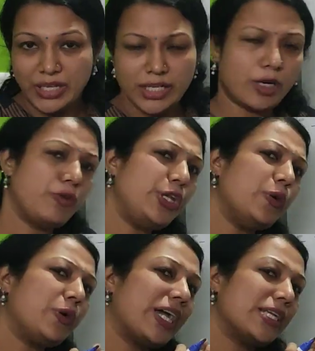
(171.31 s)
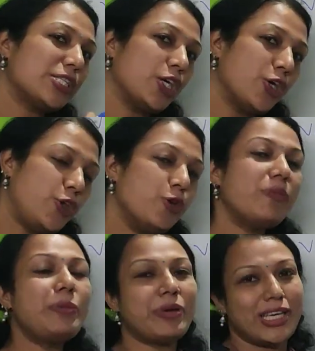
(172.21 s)
Now, when you look at
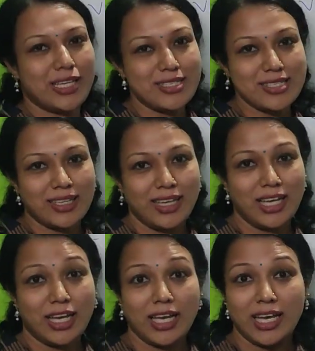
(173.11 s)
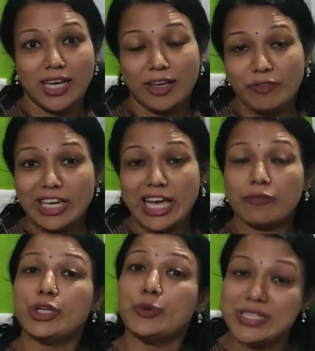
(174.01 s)
human beings, we
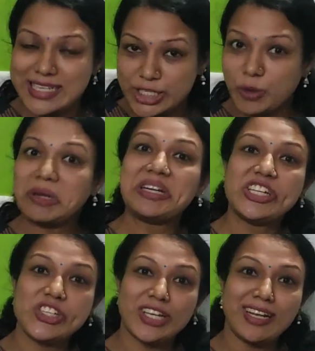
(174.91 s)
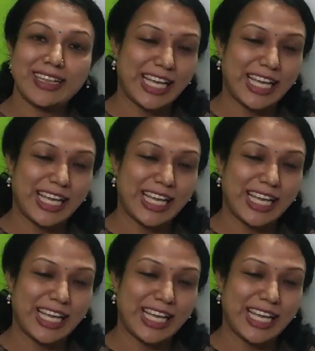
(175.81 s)
have unisexual condition.